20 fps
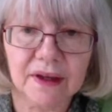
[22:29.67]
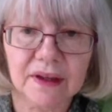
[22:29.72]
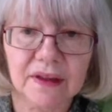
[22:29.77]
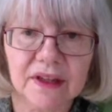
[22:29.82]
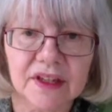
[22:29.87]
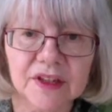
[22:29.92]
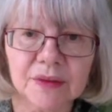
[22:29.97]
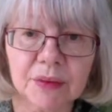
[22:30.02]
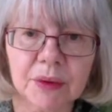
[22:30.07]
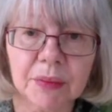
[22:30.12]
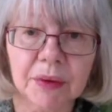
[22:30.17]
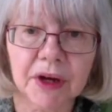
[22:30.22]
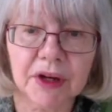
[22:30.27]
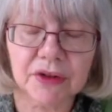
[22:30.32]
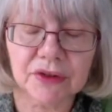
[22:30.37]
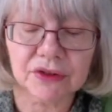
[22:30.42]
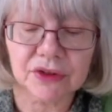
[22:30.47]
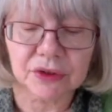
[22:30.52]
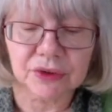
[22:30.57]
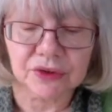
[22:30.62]
These
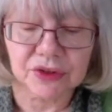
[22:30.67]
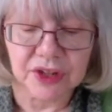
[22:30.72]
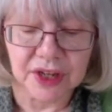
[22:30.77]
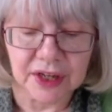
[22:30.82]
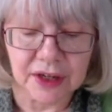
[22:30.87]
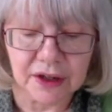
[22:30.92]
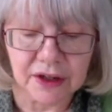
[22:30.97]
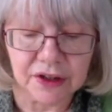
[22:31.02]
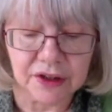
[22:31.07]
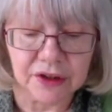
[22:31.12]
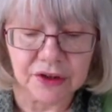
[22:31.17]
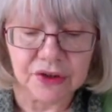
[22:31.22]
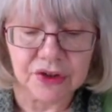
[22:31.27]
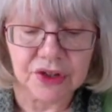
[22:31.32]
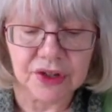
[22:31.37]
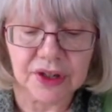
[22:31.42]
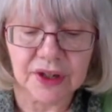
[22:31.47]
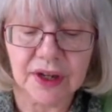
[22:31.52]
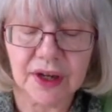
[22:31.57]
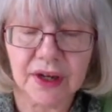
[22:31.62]
proposals include
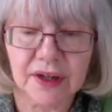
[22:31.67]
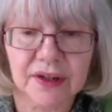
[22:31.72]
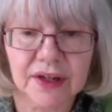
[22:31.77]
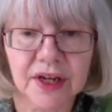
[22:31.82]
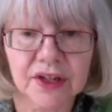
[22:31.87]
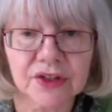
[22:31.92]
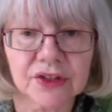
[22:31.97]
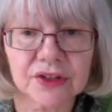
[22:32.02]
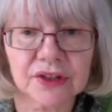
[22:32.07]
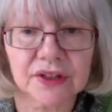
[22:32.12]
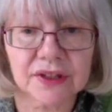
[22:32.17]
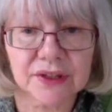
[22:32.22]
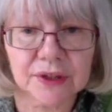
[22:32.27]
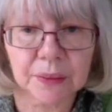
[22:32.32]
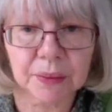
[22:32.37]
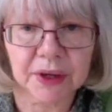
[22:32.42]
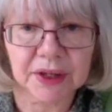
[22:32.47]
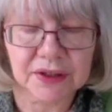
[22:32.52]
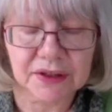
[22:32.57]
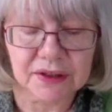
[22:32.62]
a national
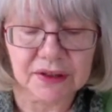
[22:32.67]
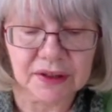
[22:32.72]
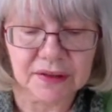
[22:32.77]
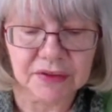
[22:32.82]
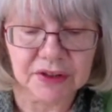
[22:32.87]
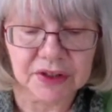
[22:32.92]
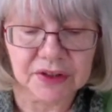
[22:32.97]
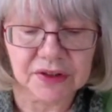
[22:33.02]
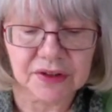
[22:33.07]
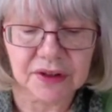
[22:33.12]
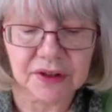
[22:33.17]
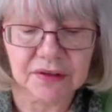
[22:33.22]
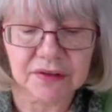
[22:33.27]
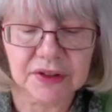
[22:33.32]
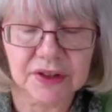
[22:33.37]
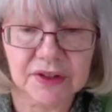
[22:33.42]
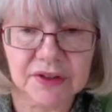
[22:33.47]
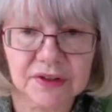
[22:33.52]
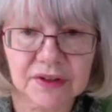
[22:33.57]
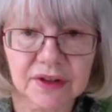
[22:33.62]
independent living
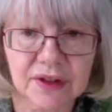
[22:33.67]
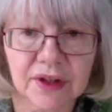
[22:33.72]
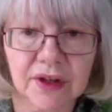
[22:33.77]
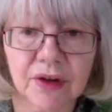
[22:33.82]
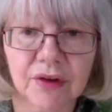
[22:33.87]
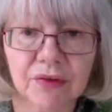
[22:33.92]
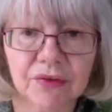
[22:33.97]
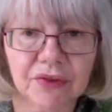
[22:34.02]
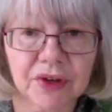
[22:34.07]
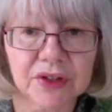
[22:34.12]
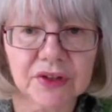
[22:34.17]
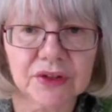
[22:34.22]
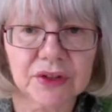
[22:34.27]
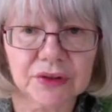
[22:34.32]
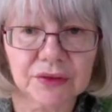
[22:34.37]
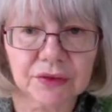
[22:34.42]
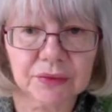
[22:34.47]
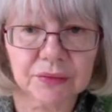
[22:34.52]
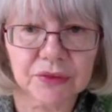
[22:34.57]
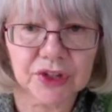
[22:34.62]
service
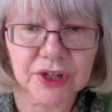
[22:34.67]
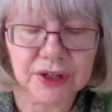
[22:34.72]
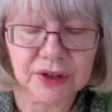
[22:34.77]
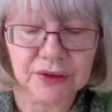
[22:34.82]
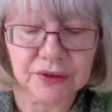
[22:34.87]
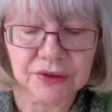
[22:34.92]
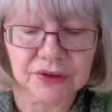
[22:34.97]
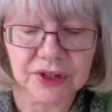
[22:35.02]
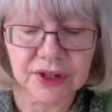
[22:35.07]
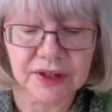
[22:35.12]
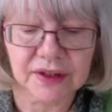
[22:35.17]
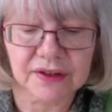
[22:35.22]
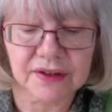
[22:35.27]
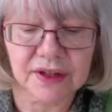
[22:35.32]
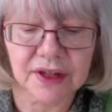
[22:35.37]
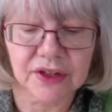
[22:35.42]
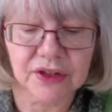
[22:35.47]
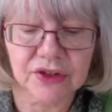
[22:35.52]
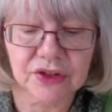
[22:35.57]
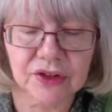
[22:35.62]
funded from general
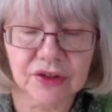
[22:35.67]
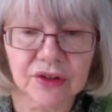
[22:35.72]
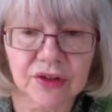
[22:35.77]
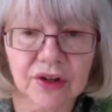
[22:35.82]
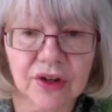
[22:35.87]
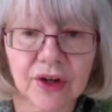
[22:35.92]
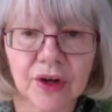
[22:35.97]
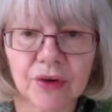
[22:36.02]
taxation,